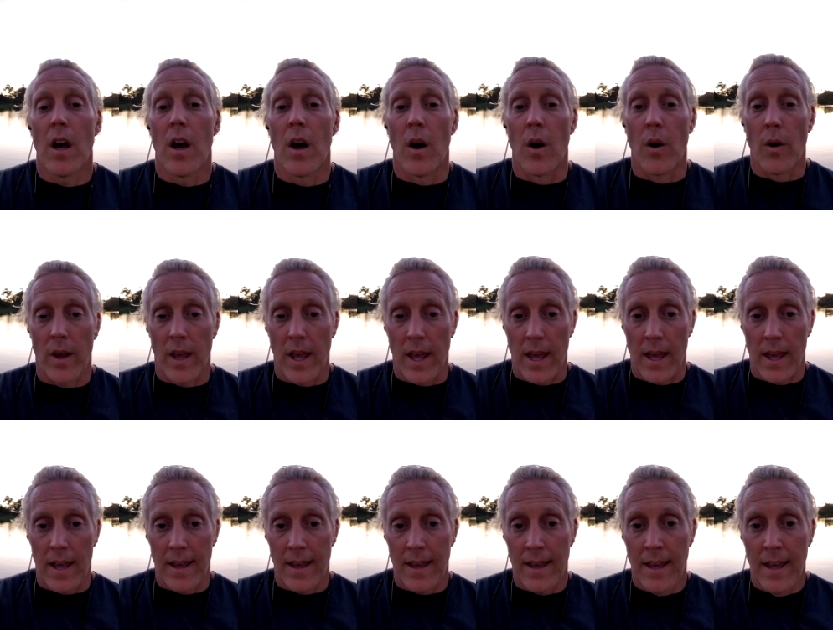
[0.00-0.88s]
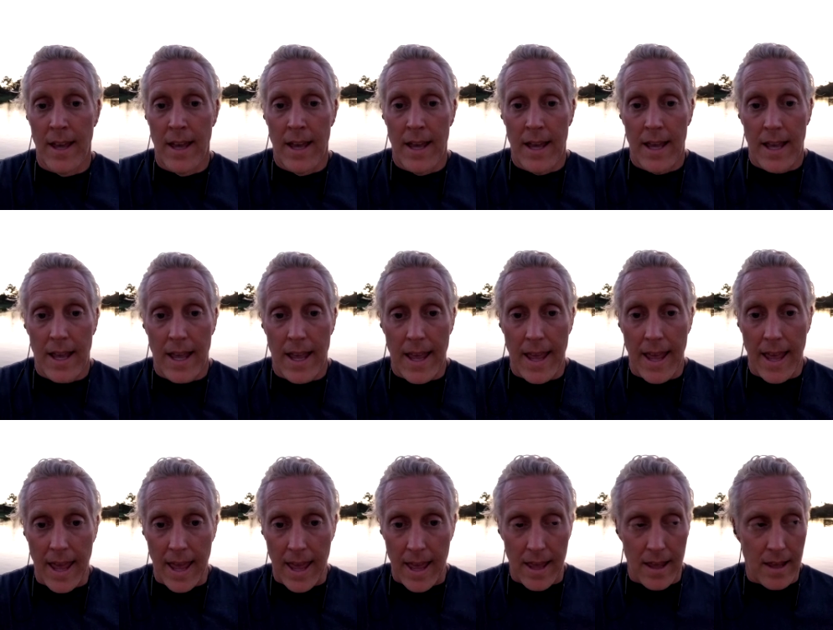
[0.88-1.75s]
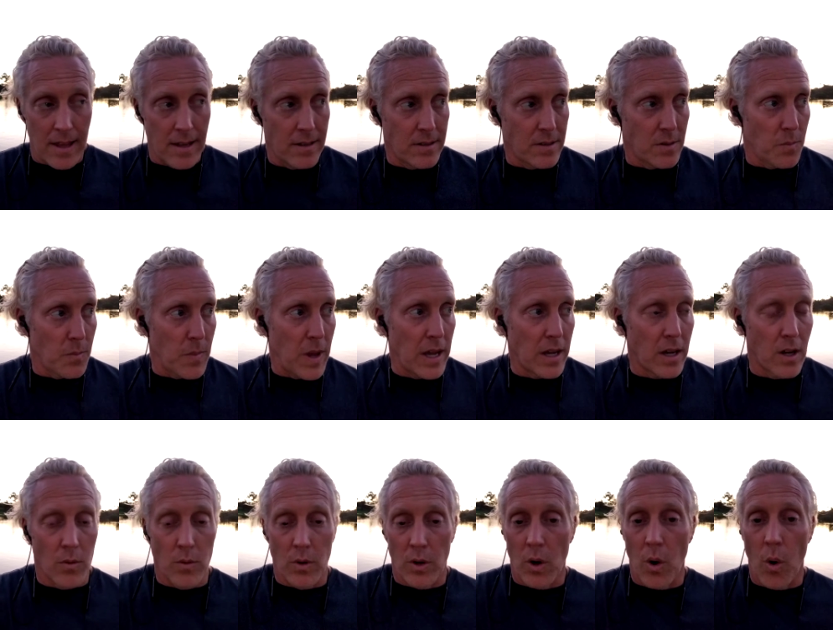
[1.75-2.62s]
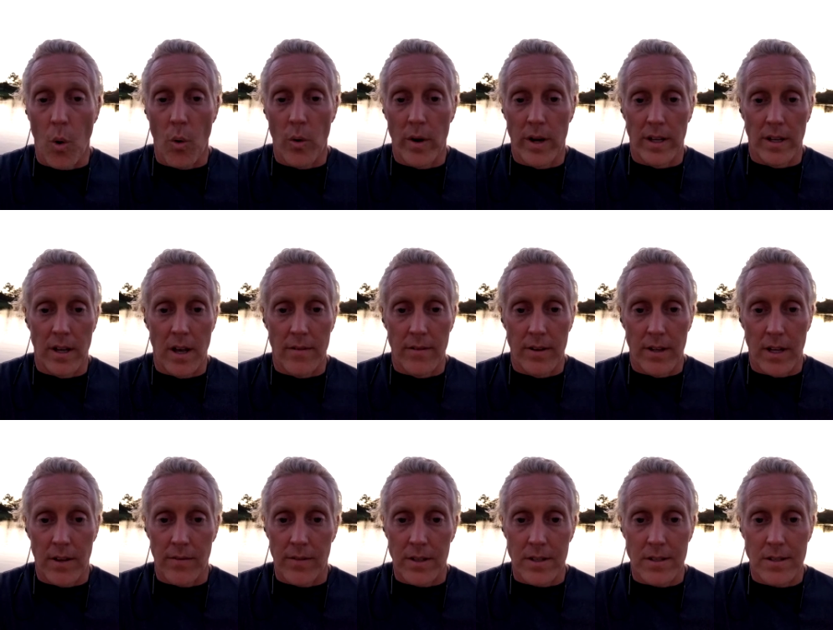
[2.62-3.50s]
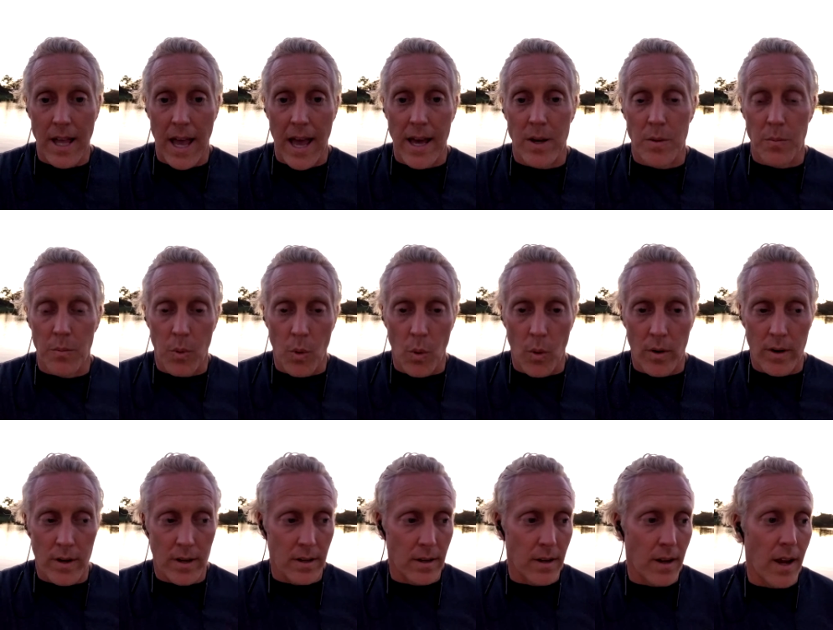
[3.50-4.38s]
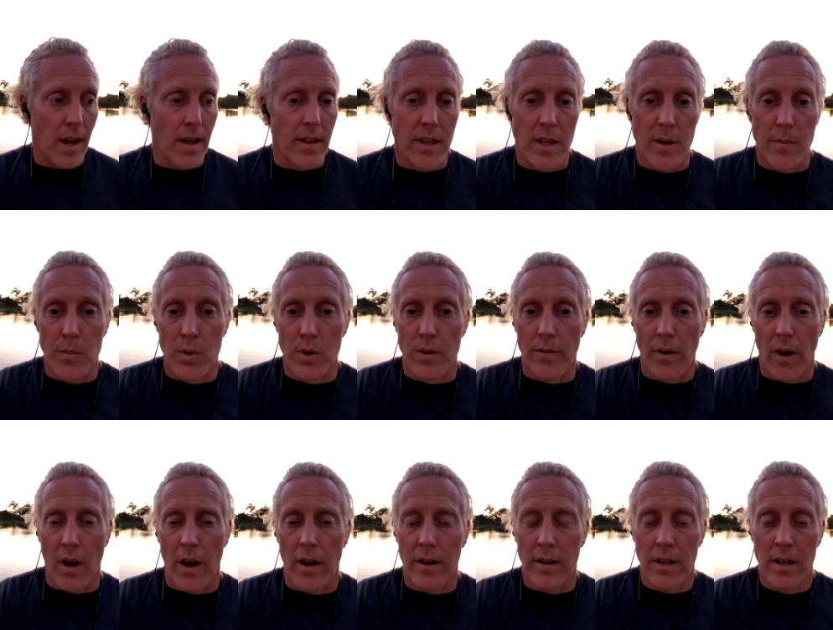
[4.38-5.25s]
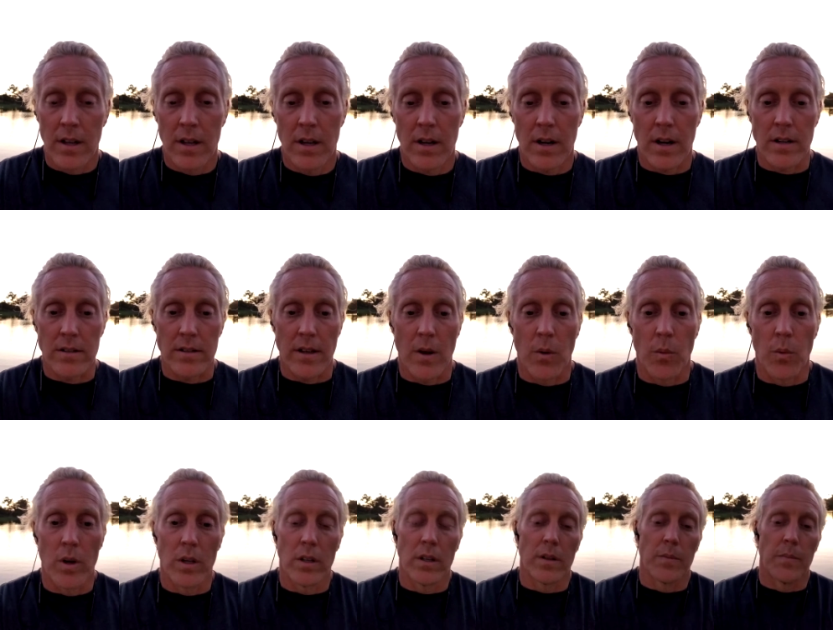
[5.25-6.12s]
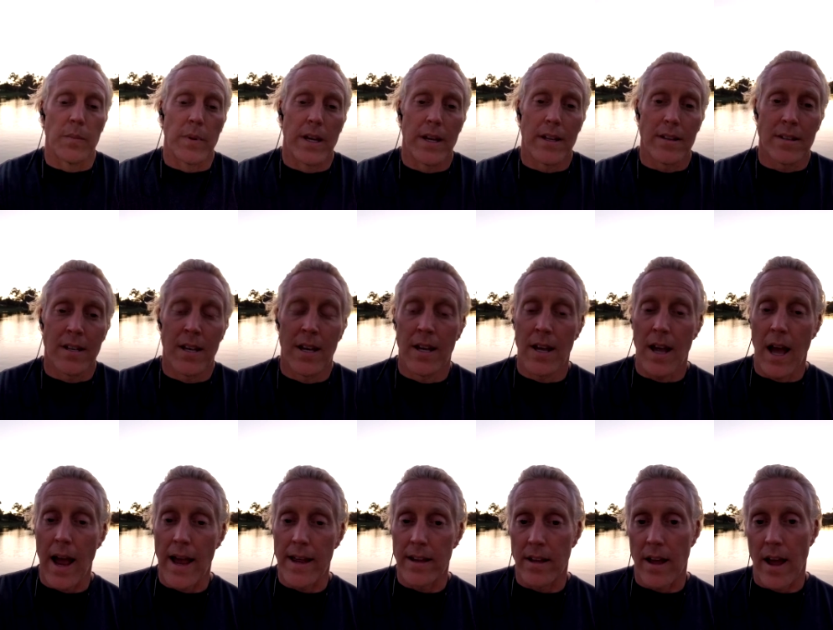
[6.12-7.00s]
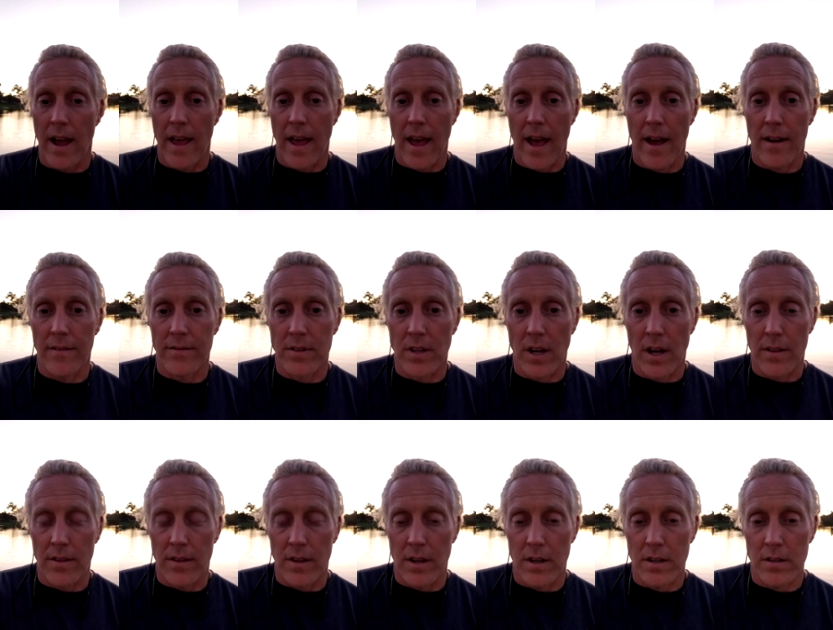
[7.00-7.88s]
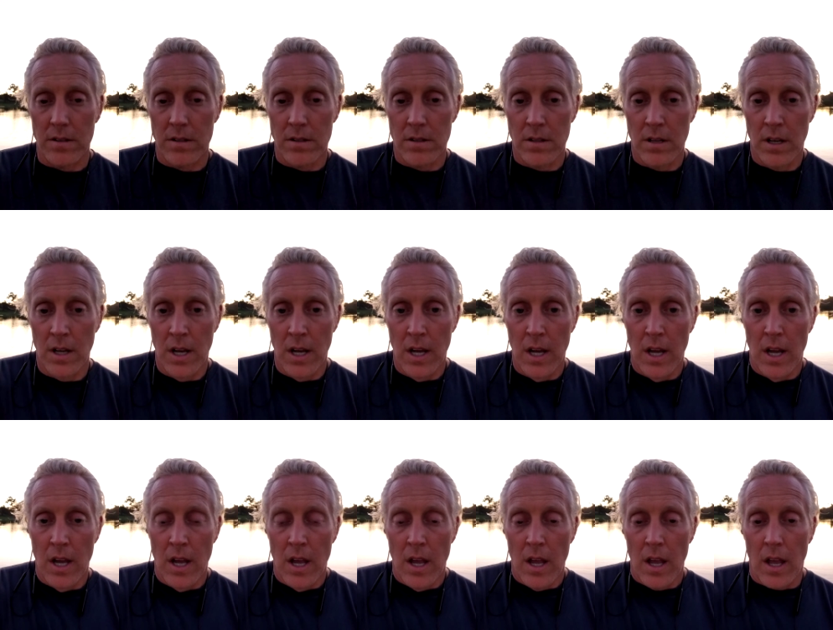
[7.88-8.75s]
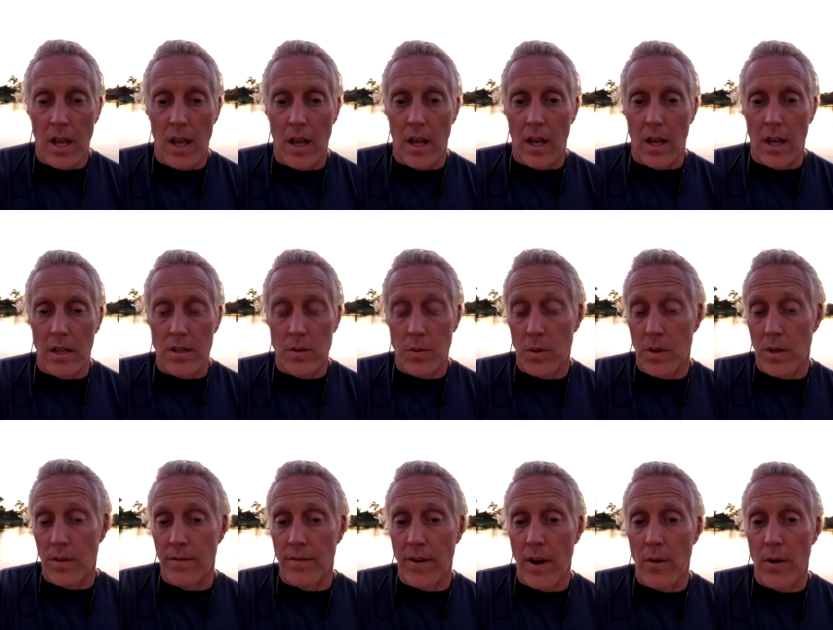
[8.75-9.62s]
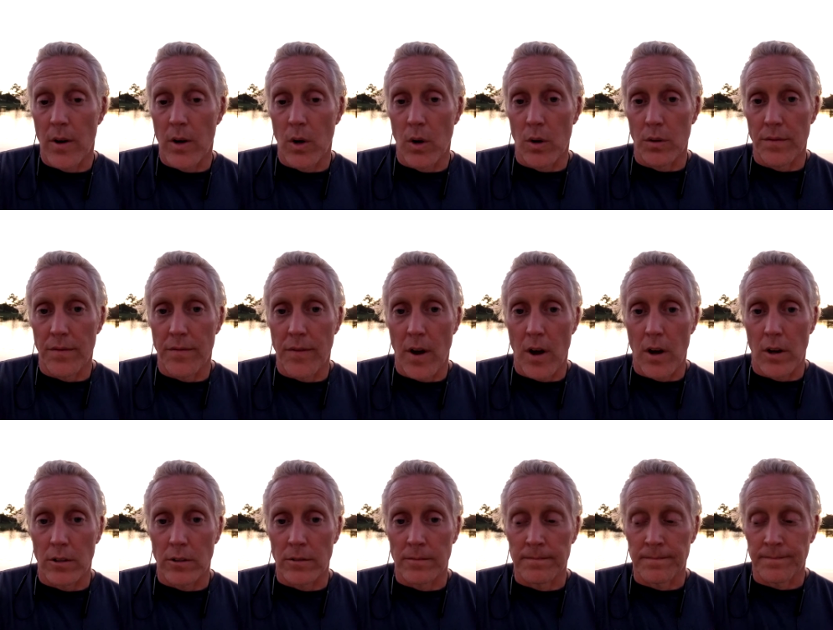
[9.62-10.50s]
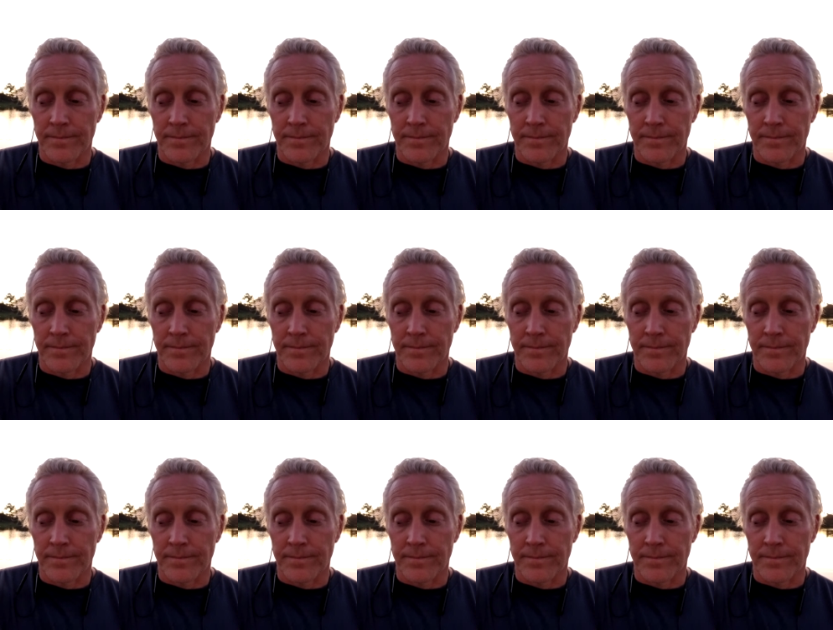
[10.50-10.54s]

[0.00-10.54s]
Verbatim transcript: okay and make a recording of it if it's that important and then move on because i will admit I, I have done this it's with a very old phone